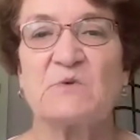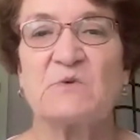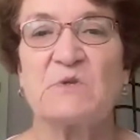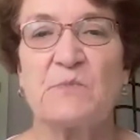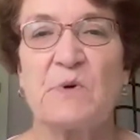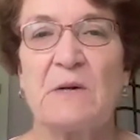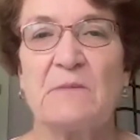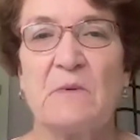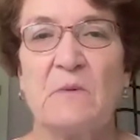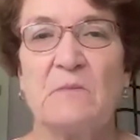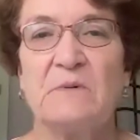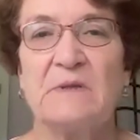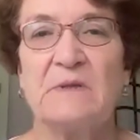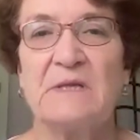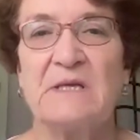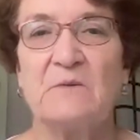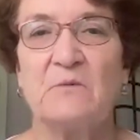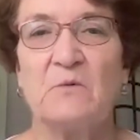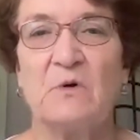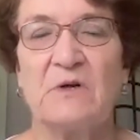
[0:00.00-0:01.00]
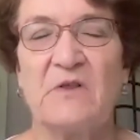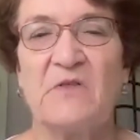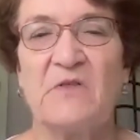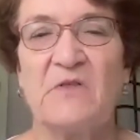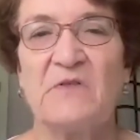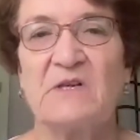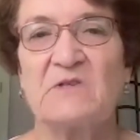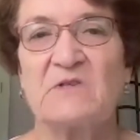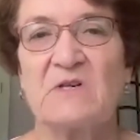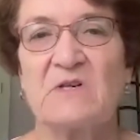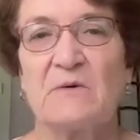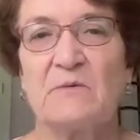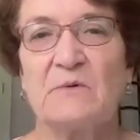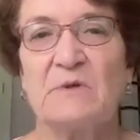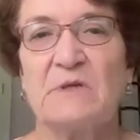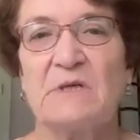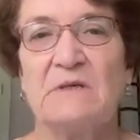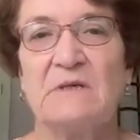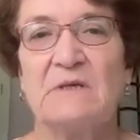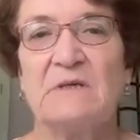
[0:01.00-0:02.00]
was probably one of the things I
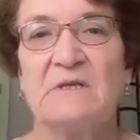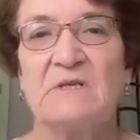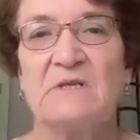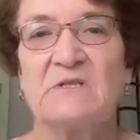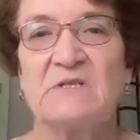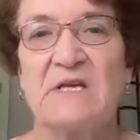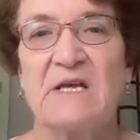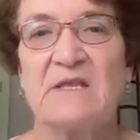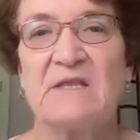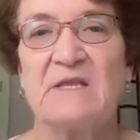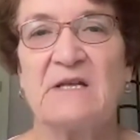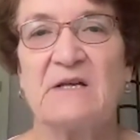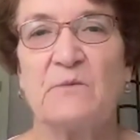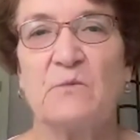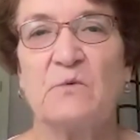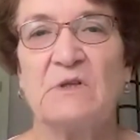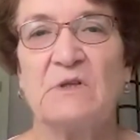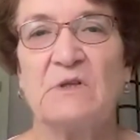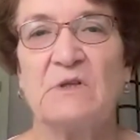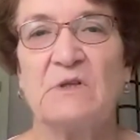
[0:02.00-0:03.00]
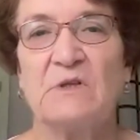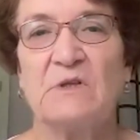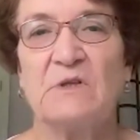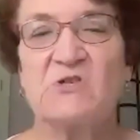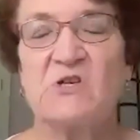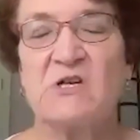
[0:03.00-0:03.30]
would say that I would like to